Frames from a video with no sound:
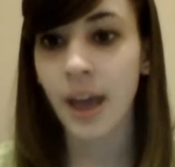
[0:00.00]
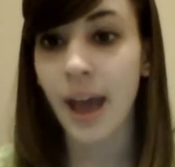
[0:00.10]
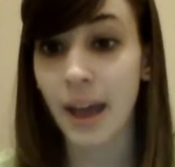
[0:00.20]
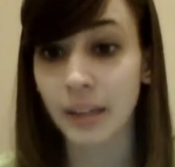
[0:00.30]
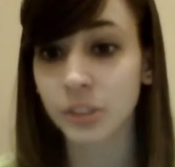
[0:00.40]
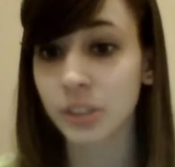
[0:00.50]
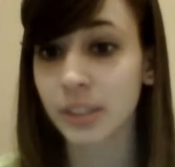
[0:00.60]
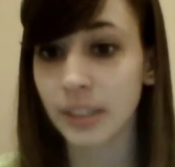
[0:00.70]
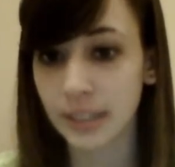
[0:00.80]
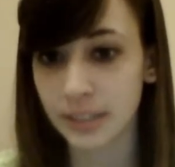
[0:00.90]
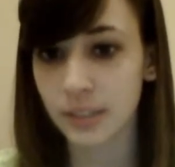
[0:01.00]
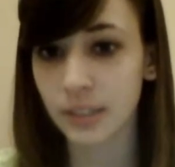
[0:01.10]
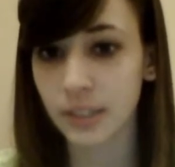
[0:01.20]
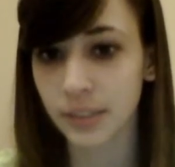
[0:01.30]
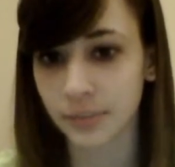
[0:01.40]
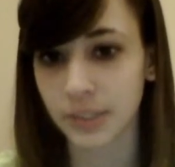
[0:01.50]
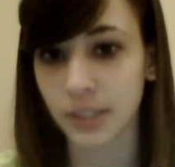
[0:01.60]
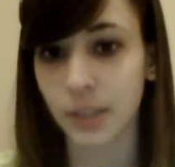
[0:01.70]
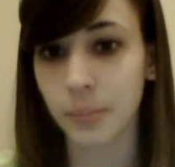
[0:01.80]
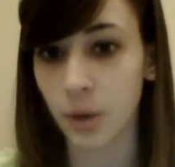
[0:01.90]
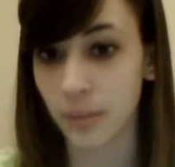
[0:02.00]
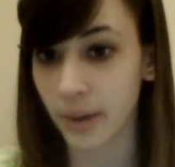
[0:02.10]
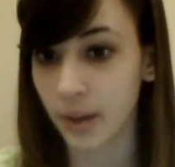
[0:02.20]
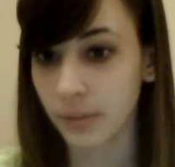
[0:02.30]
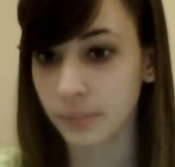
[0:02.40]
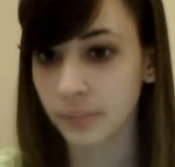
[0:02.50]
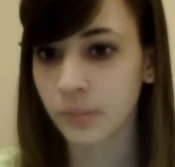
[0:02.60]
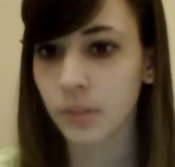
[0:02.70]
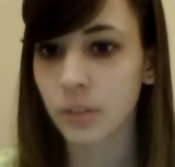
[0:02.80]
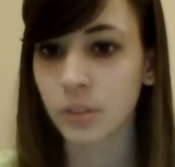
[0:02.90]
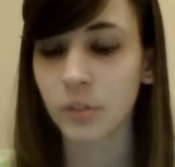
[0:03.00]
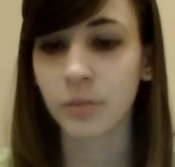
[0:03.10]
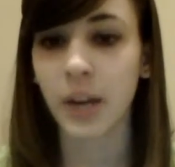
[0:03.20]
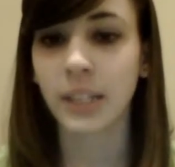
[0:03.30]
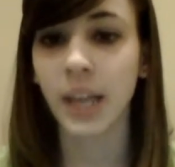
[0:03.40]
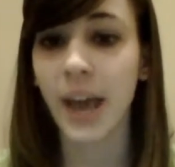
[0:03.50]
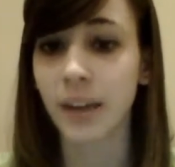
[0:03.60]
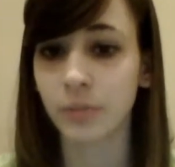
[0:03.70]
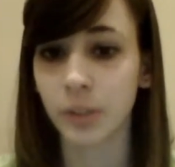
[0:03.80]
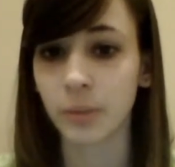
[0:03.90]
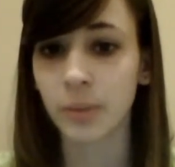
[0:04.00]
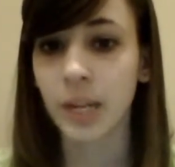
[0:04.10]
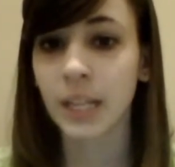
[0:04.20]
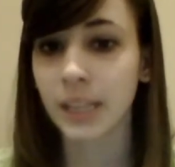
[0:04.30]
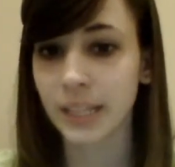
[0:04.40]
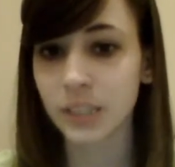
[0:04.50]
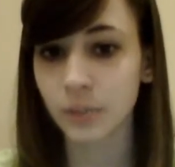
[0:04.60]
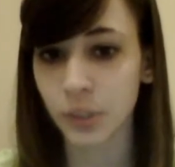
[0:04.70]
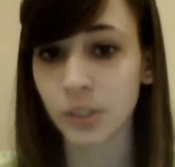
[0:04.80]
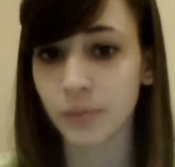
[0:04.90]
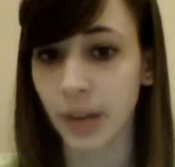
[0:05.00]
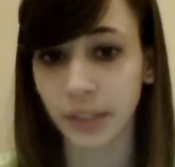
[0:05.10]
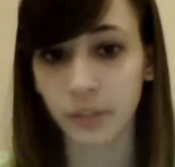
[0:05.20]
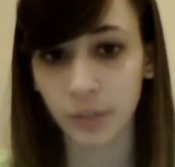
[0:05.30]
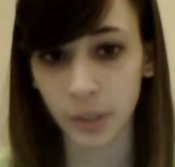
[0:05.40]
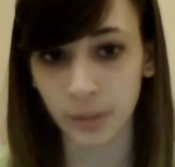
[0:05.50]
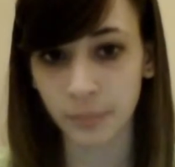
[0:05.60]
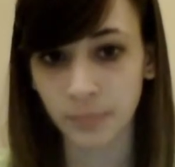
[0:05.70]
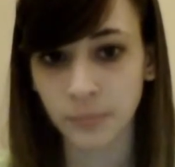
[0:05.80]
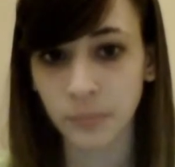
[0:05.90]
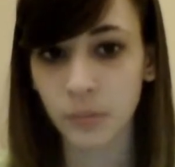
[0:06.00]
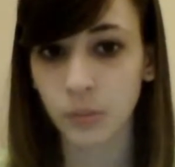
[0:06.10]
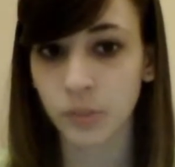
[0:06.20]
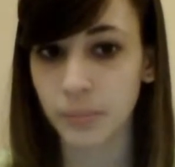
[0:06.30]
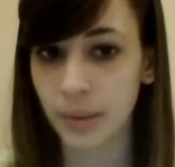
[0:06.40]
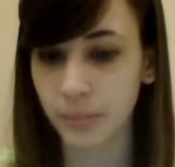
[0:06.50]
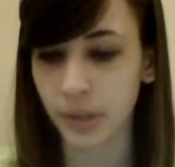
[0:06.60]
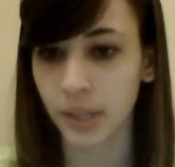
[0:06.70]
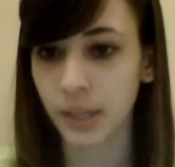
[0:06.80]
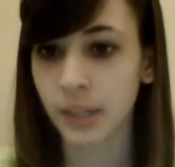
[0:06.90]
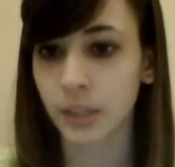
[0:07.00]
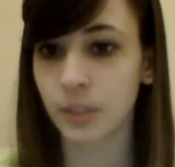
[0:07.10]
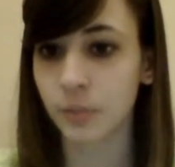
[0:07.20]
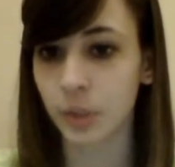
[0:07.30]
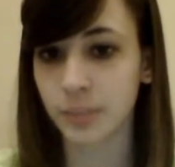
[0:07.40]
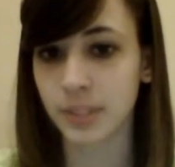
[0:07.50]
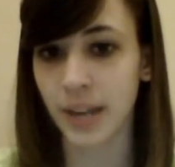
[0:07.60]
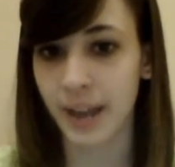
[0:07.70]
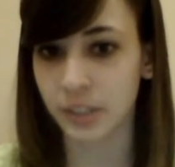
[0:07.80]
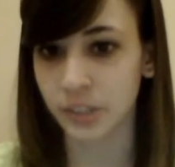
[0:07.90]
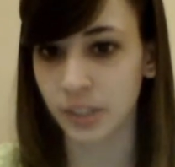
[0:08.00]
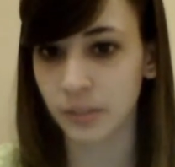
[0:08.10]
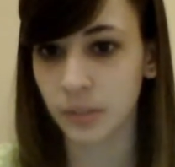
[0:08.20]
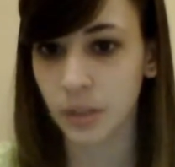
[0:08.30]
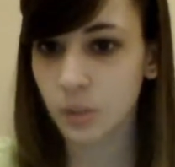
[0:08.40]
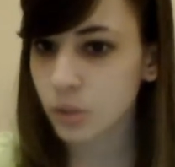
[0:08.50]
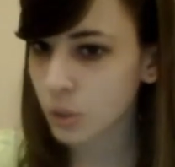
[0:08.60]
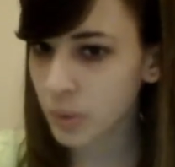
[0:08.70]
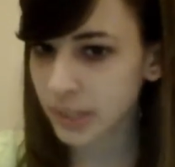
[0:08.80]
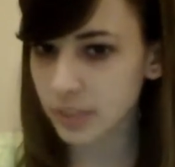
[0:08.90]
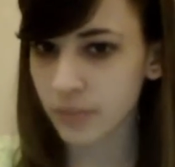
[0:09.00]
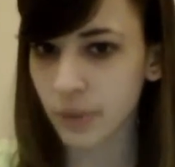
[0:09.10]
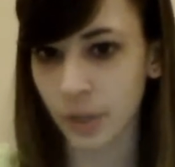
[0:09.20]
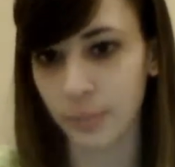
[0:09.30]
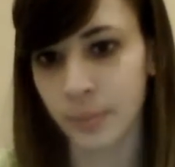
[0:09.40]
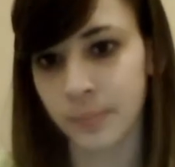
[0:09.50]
Ashley easily lifted the barbell. To find the adverb, let's first find the verb. Remember, the verb is an action. So what is the verb?